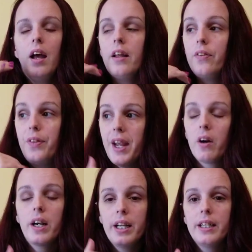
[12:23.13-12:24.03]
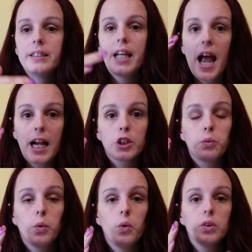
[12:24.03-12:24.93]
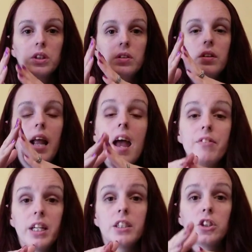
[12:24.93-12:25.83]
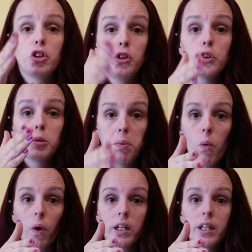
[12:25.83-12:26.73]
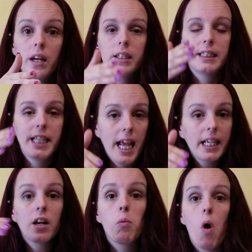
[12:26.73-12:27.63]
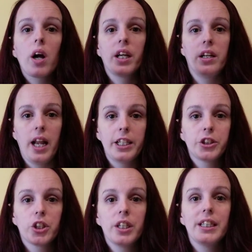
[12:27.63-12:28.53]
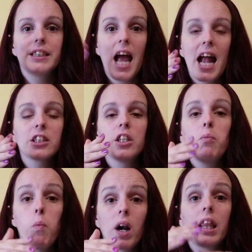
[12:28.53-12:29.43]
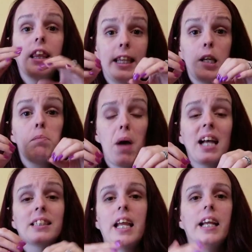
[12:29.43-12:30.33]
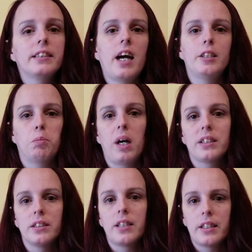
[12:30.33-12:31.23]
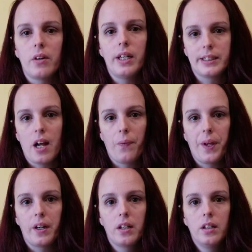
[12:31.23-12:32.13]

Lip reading: There is actual evidence to support that taking a walk in nature is actually one of the best antidepressants that there is out there.